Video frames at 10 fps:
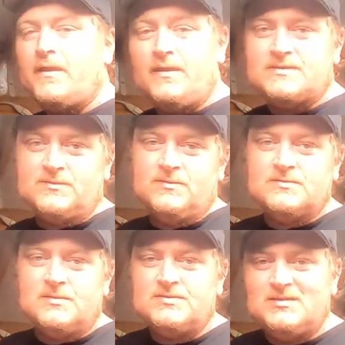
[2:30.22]
And as soon
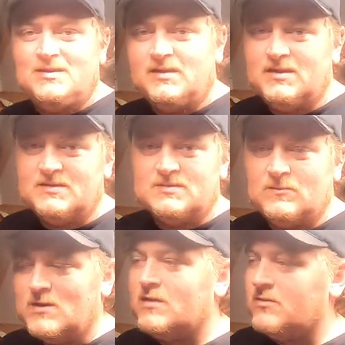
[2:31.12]
as their jig hits
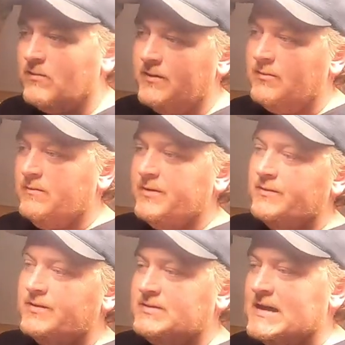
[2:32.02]
the water, whether it be
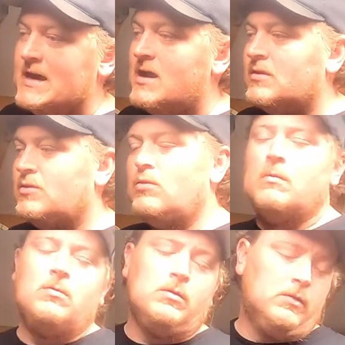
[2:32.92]
on a dock
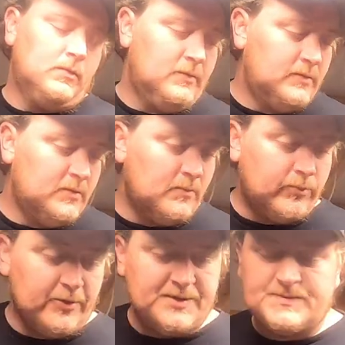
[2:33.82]
or a
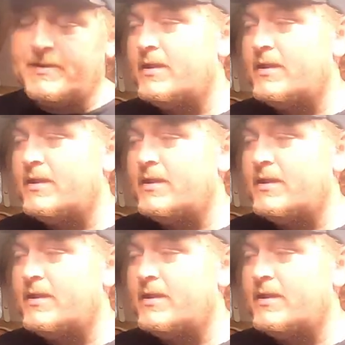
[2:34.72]
bridge